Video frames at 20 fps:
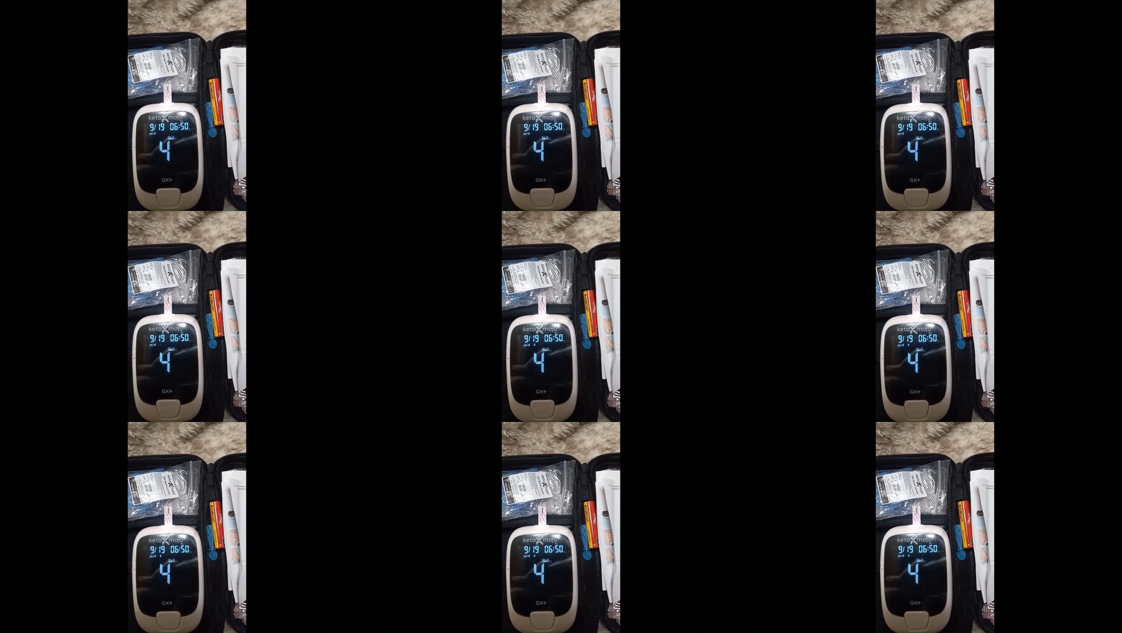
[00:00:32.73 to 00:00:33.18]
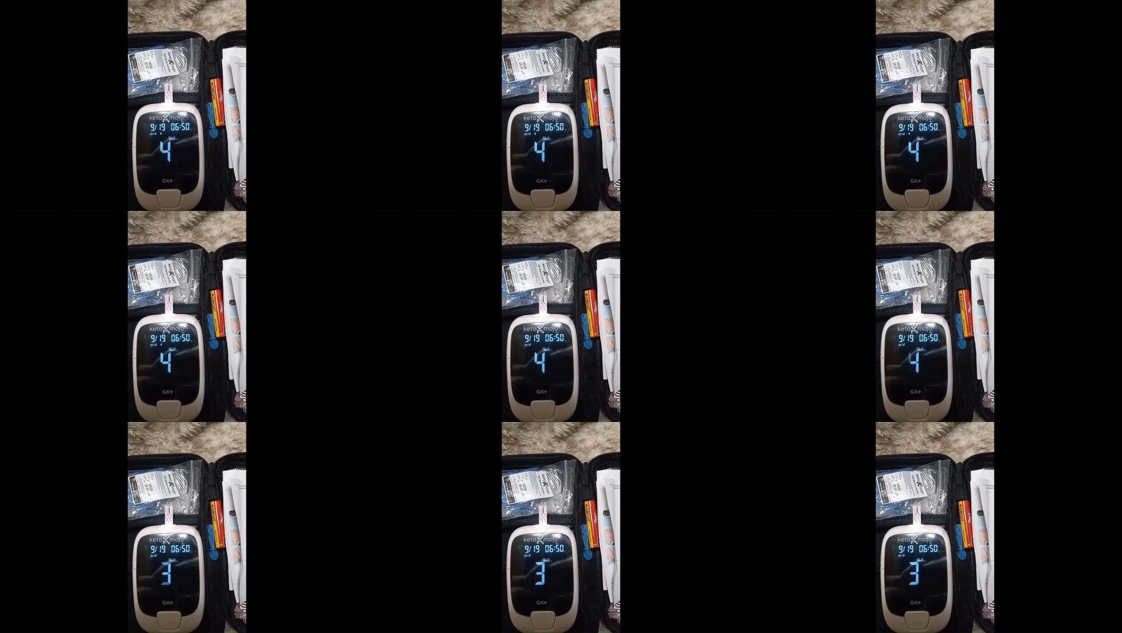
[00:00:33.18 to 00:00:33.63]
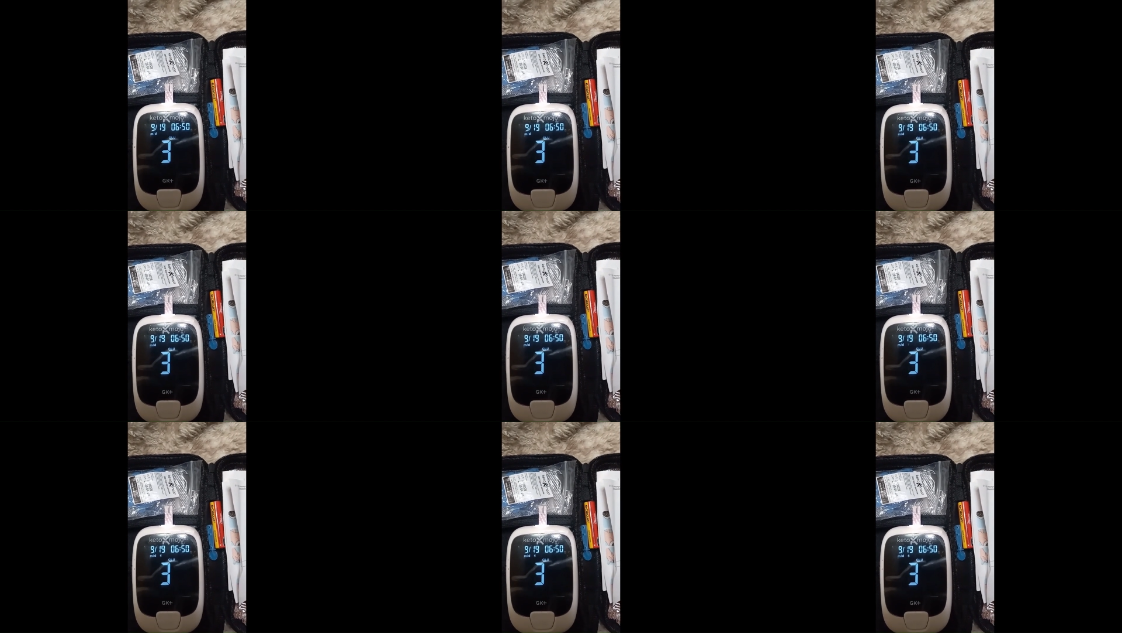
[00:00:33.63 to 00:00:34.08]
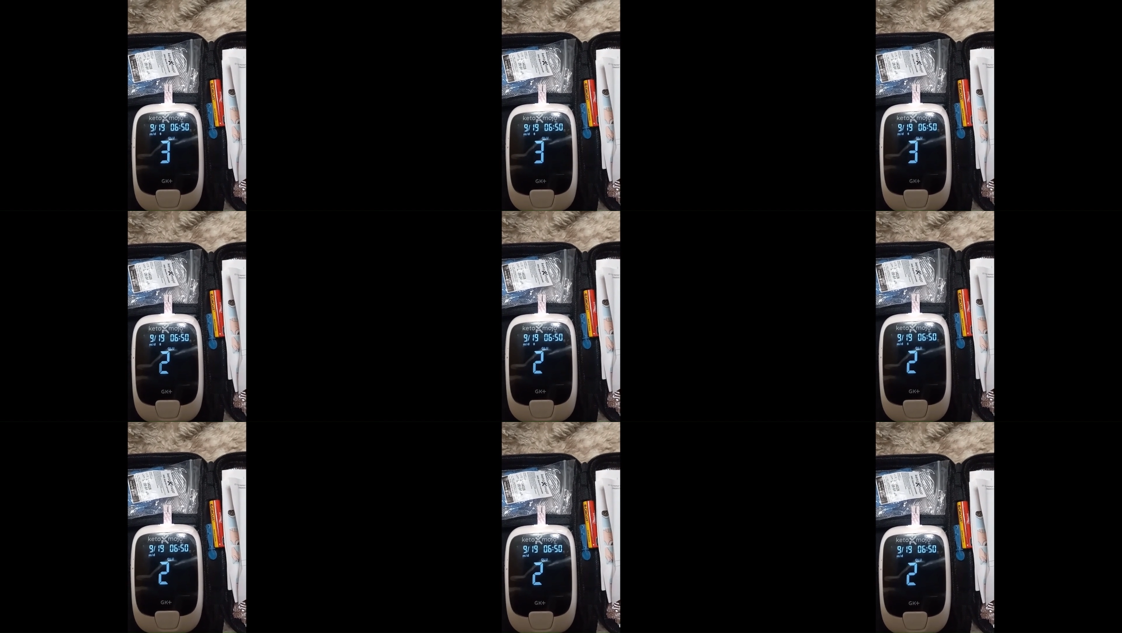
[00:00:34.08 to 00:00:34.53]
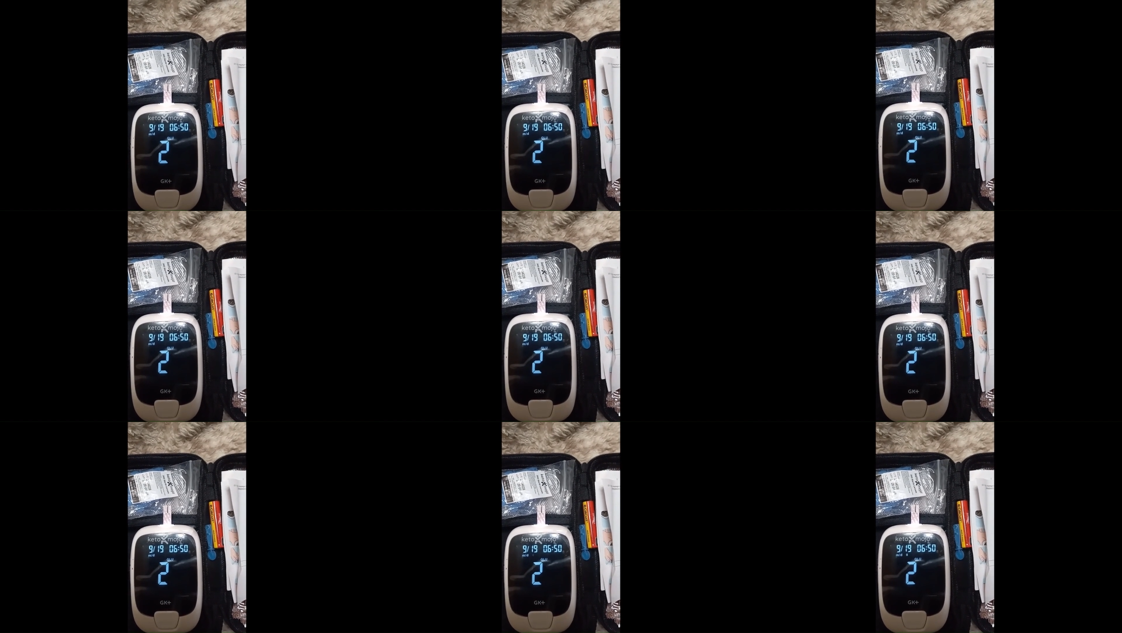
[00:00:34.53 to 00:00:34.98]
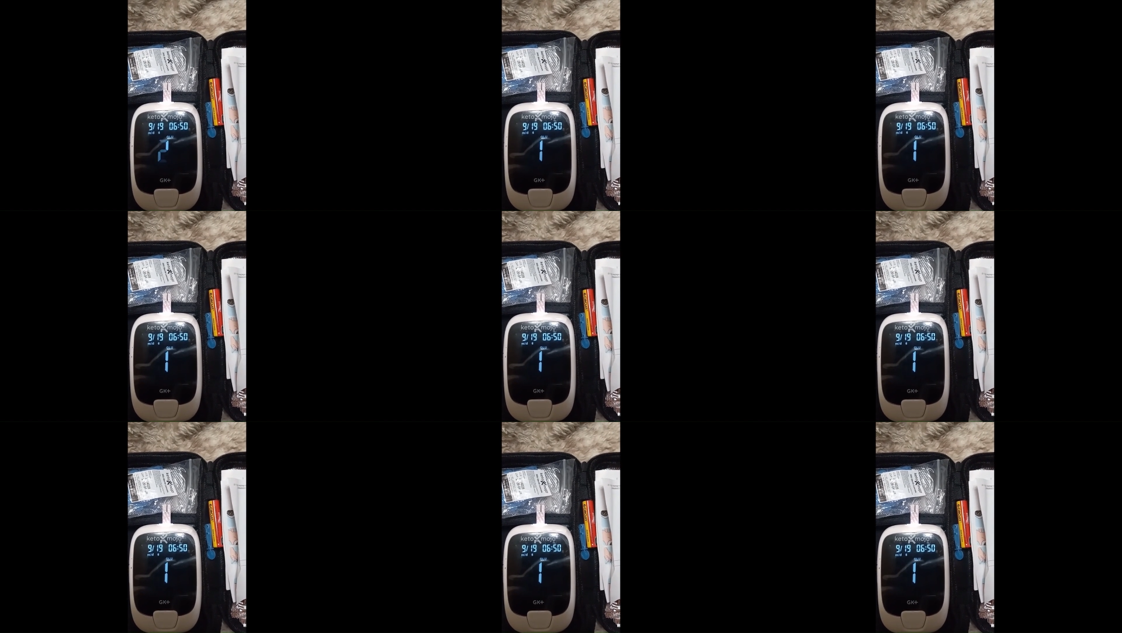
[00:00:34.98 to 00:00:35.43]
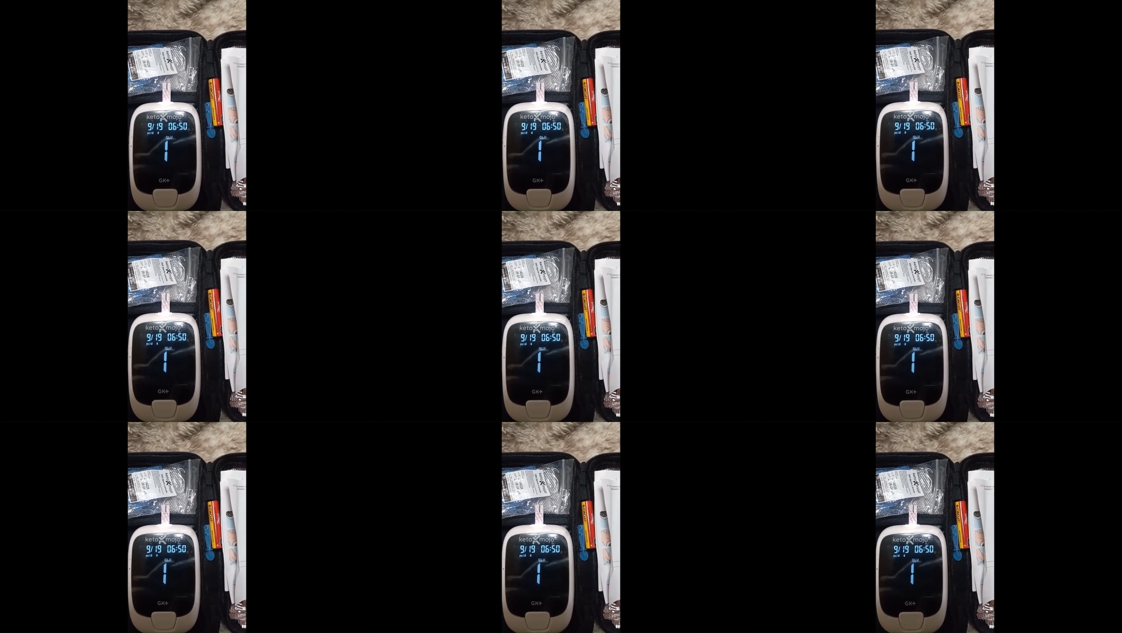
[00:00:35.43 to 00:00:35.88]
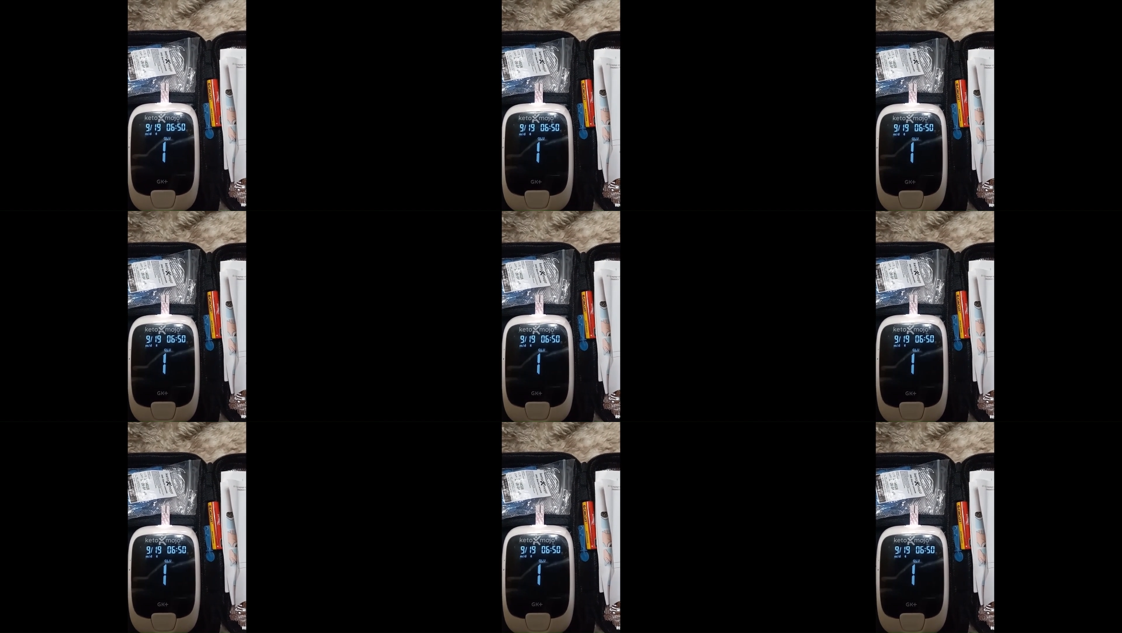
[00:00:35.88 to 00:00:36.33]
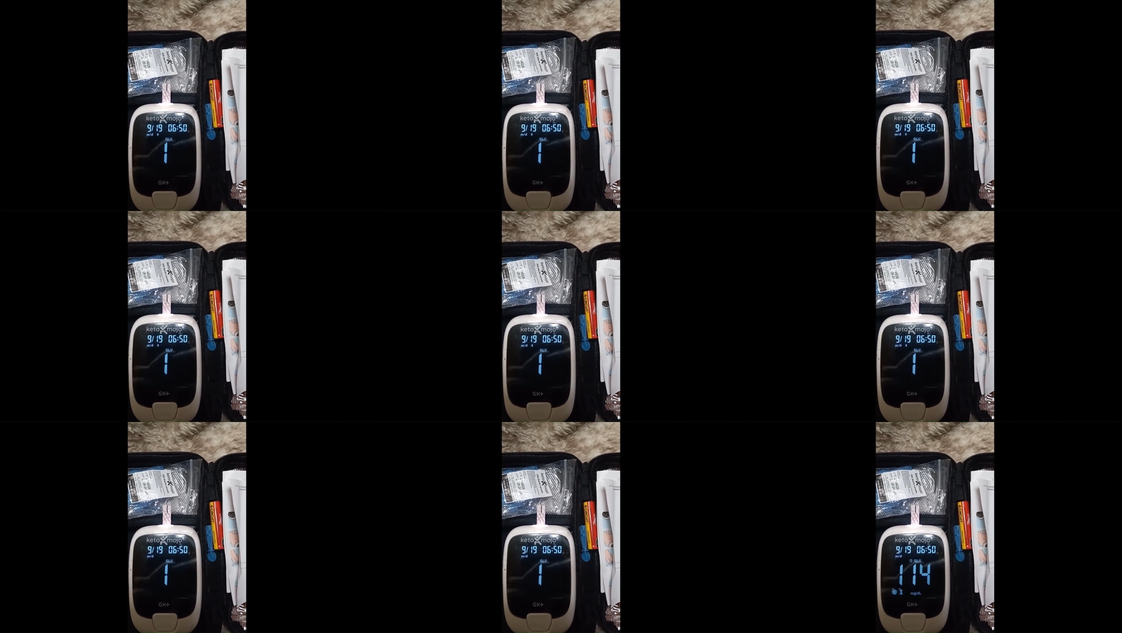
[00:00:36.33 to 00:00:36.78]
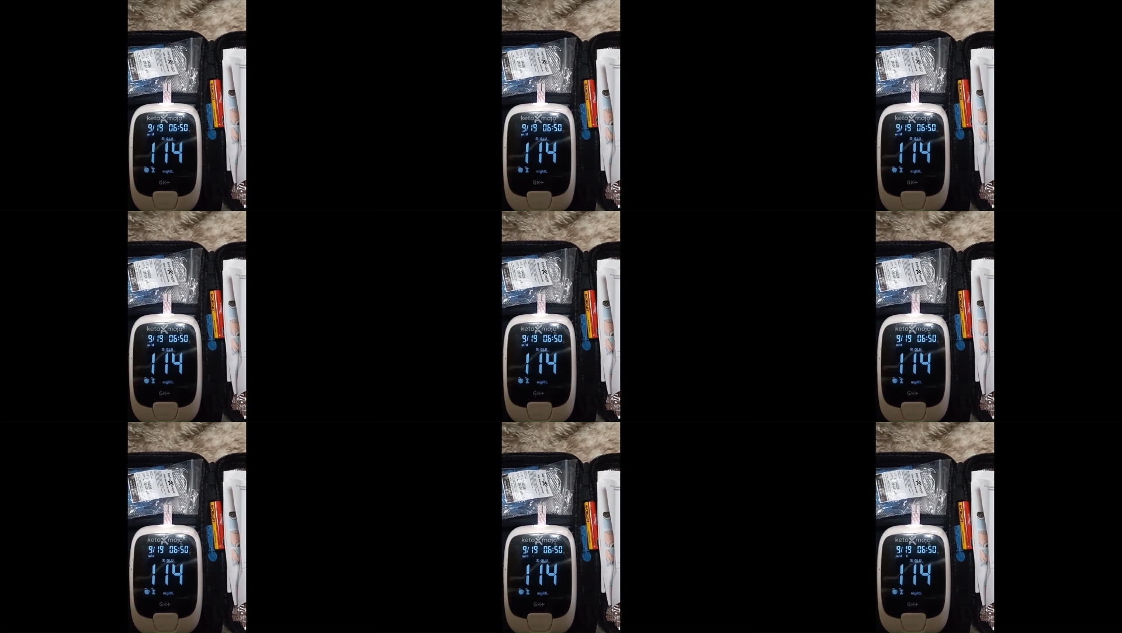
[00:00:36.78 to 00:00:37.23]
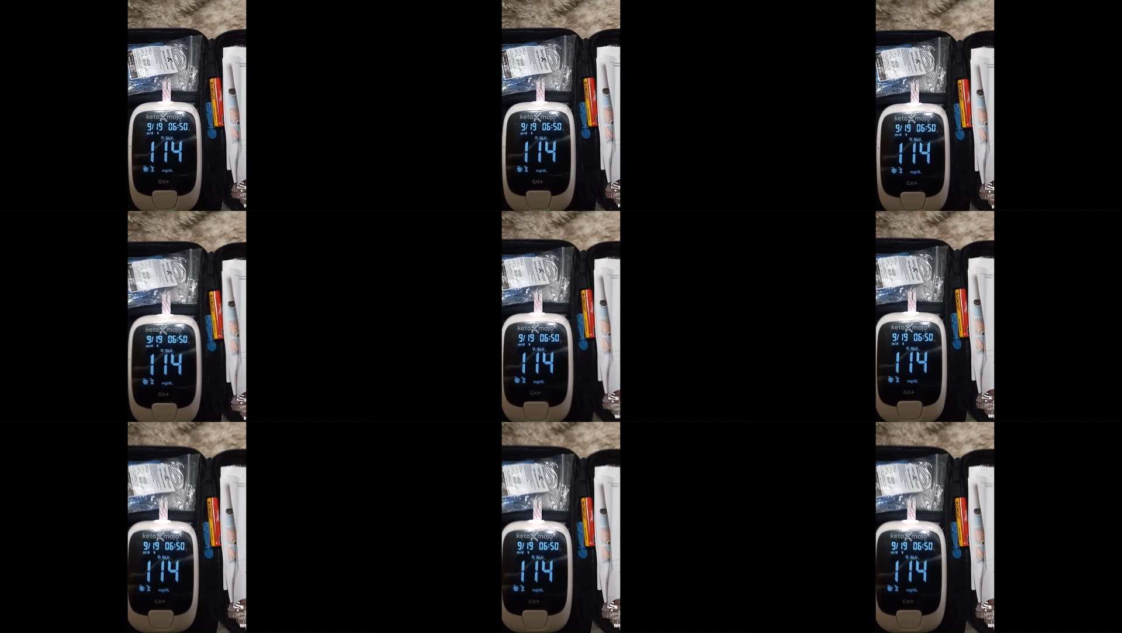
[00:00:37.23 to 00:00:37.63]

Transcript: [unreadable: no face in view]